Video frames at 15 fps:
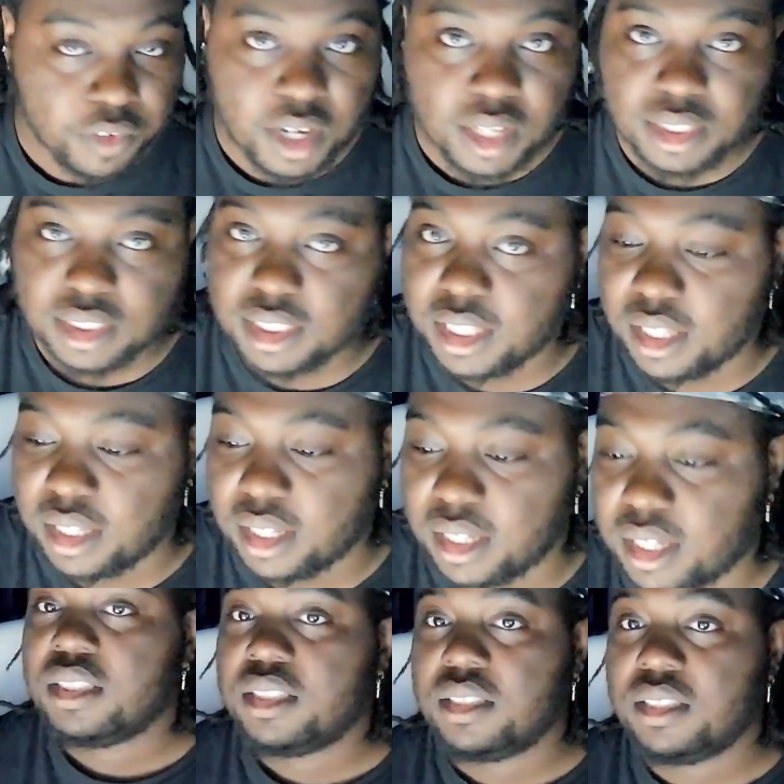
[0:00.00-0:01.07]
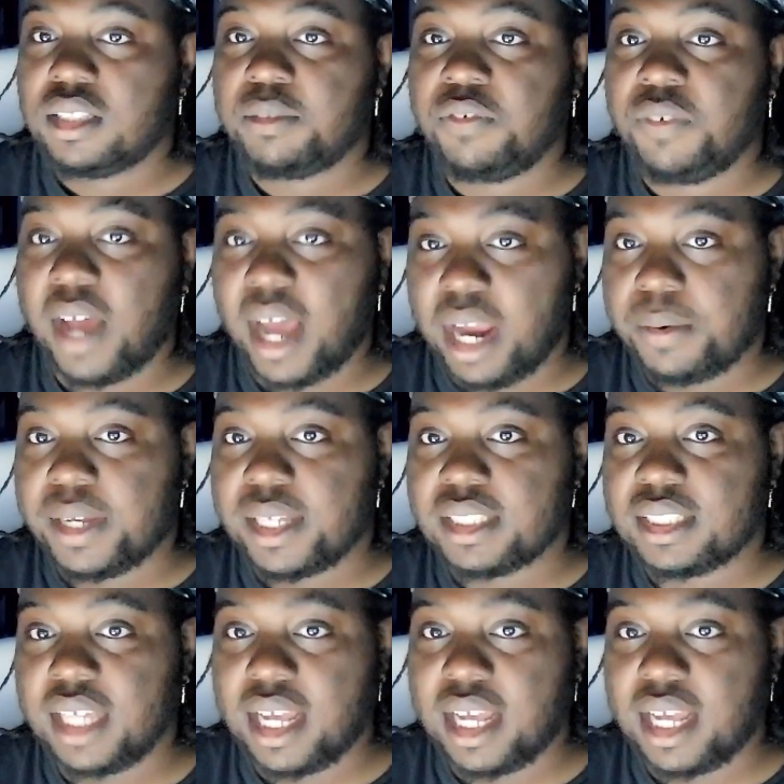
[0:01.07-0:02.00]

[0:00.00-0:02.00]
on to the high res,